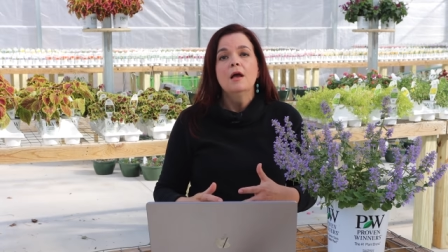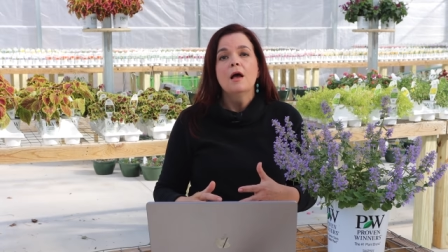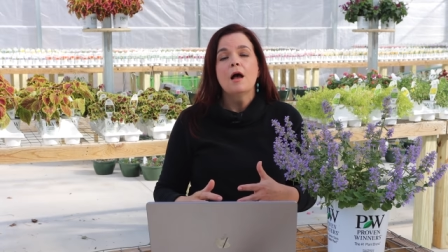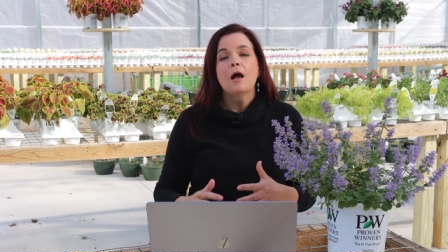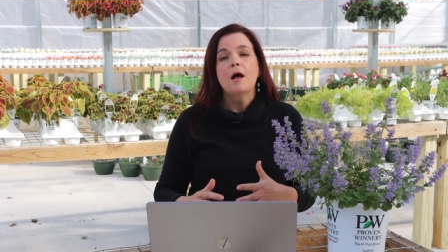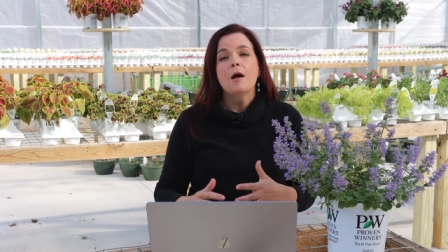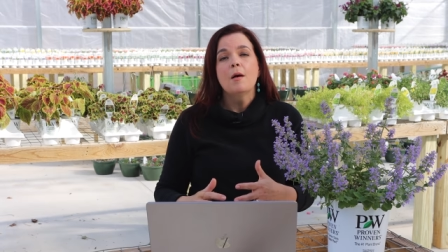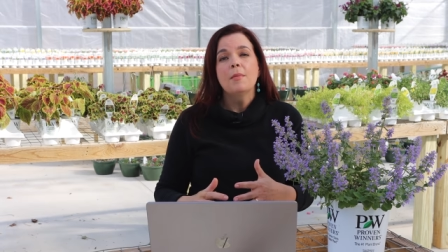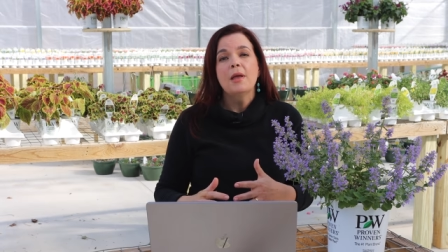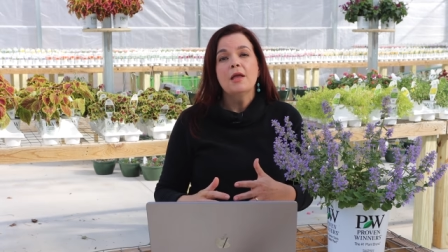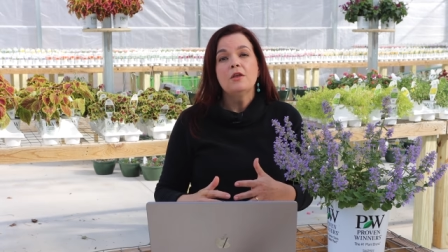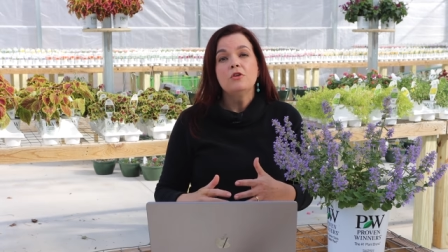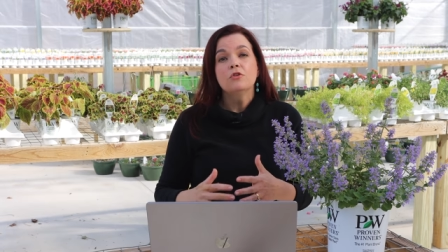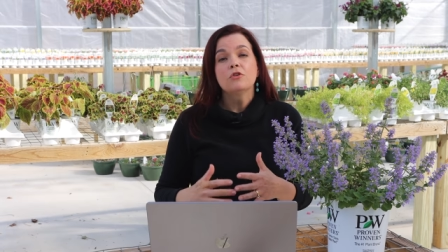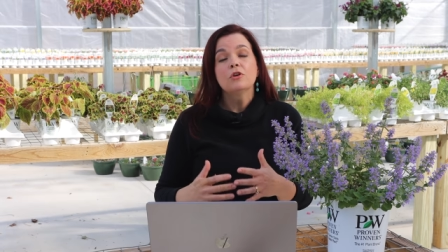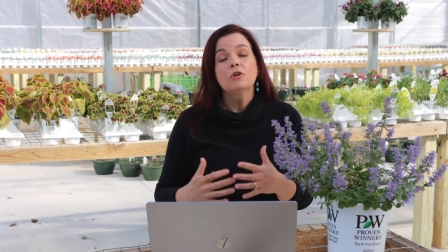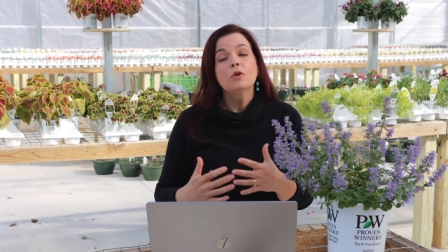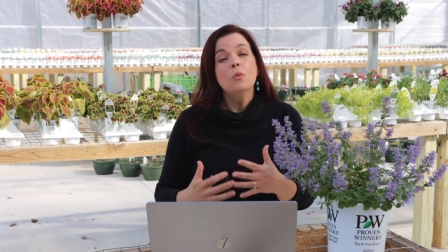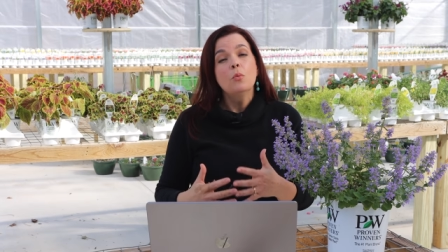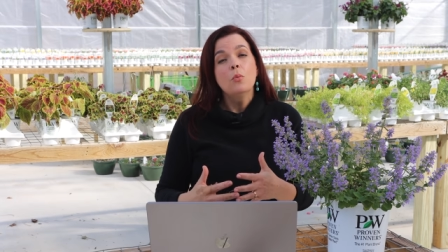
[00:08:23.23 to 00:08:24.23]
Um, and you're
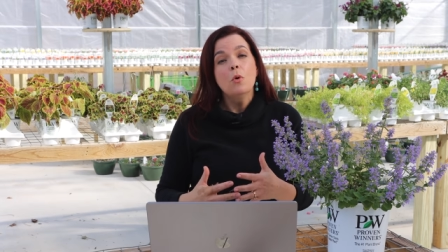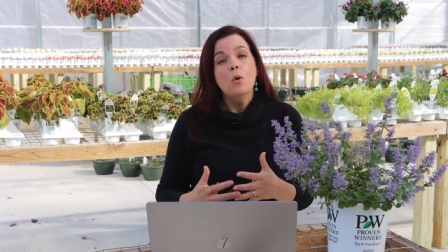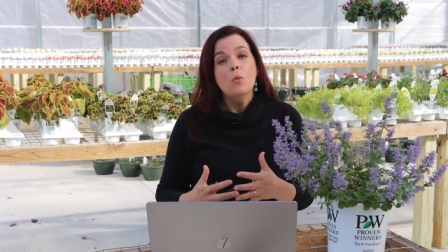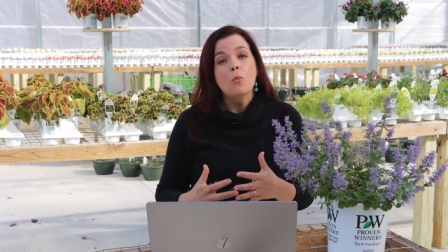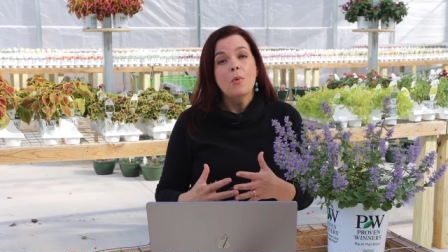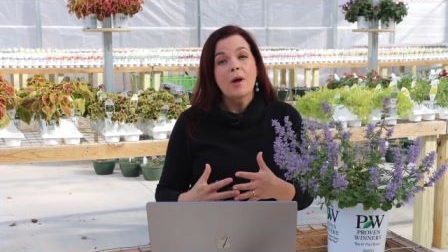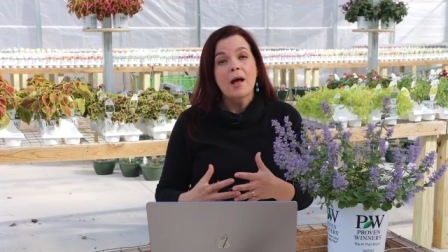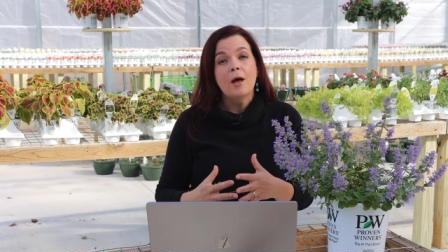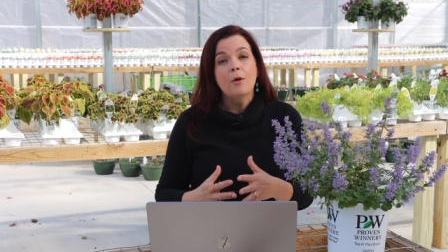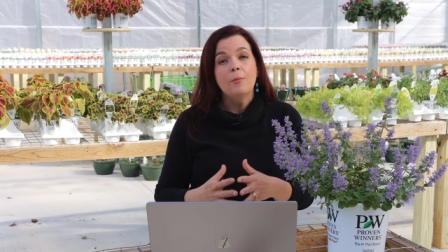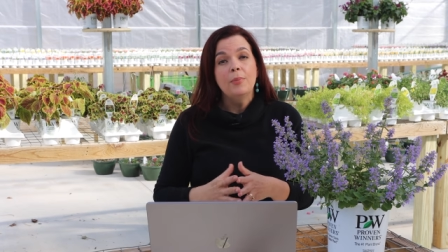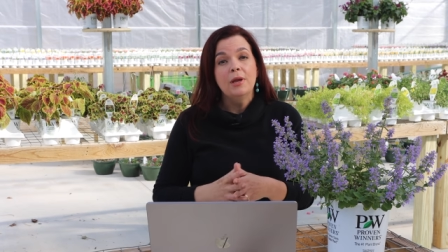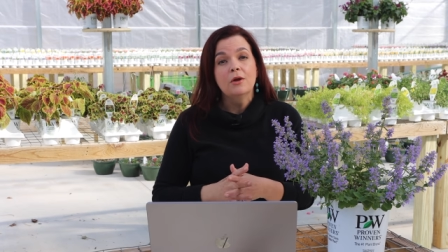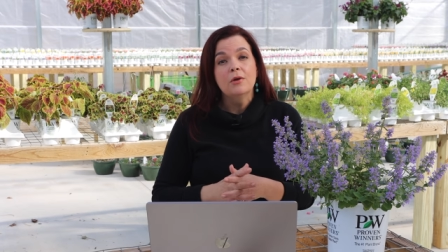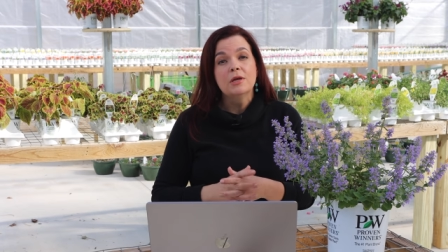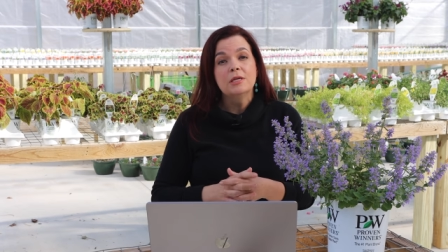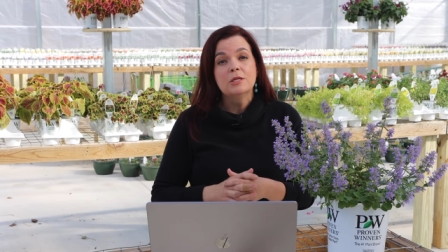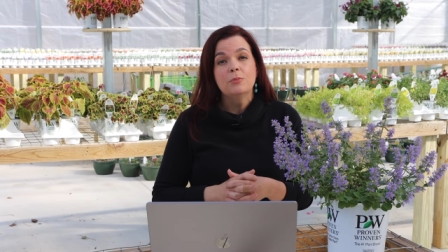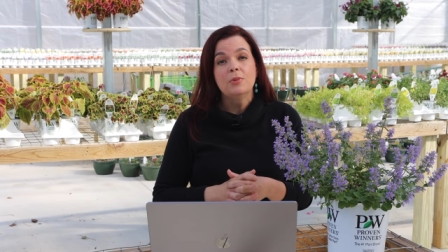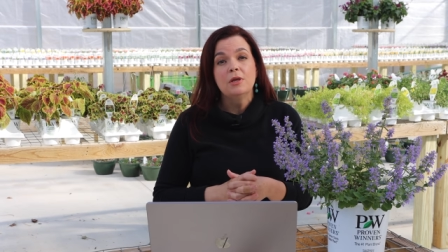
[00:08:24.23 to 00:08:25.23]
gonna want wild
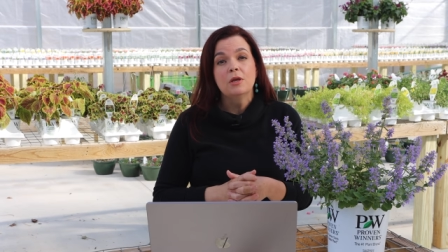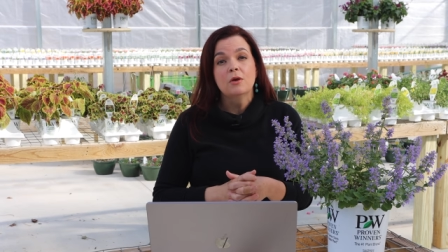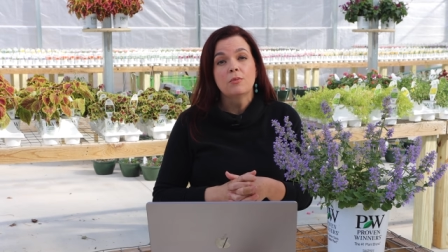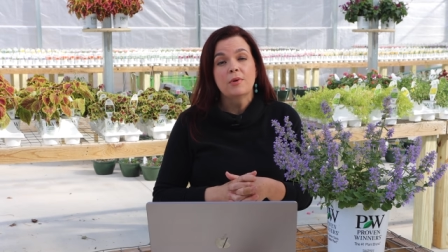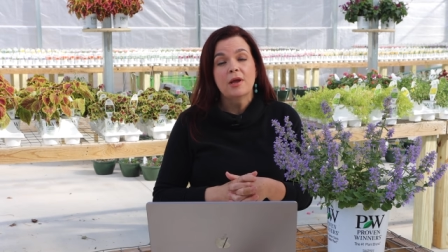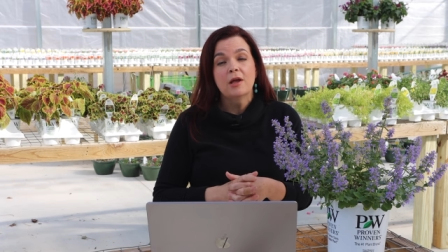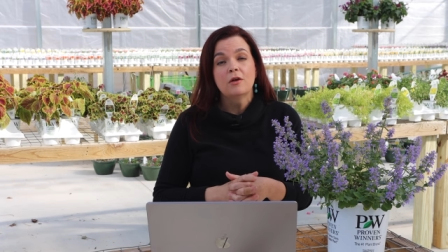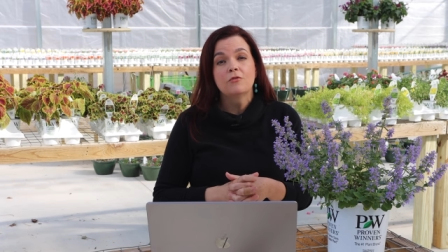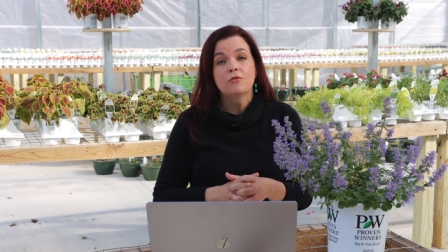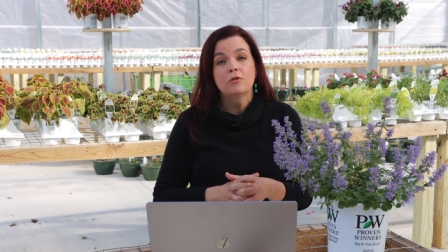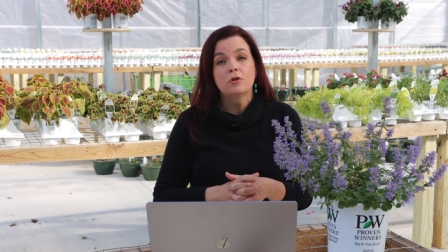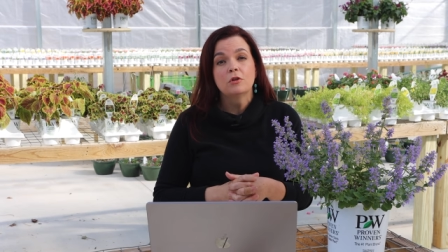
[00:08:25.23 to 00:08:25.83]
berry to be around for